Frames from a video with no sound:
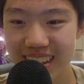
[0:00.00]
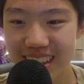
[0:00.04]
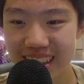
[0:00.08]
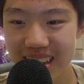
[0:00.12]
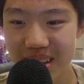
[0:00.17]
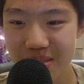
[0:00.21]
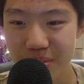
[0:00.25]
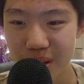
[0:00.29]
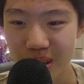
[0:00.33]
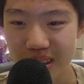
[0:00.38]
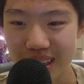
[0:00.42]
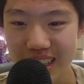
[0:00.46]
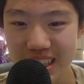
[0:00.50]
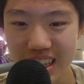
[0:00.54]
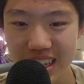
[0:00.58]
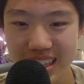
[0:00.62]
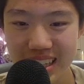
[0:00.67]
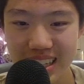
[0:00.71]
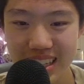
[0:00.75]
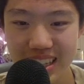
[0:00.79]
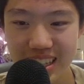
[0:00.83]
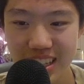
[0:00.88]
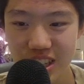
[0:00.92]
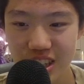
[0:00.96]
Bro,
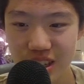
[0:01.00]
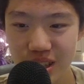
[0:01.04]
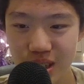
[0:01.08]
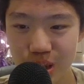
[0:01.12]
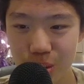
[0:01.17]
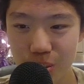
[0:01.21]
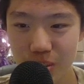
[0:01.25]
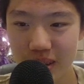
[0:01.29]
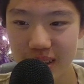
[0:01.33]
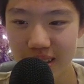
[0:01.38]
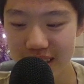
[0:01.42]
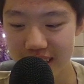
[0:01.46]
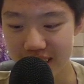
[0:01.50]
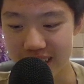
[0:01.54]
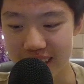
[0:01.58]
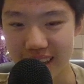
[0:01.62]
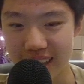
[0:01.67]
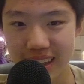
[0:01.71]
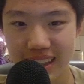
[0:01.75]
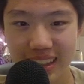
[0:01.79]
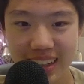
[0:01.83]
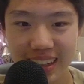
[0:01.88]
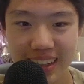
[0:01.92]
Lichess is such a stupid, okay.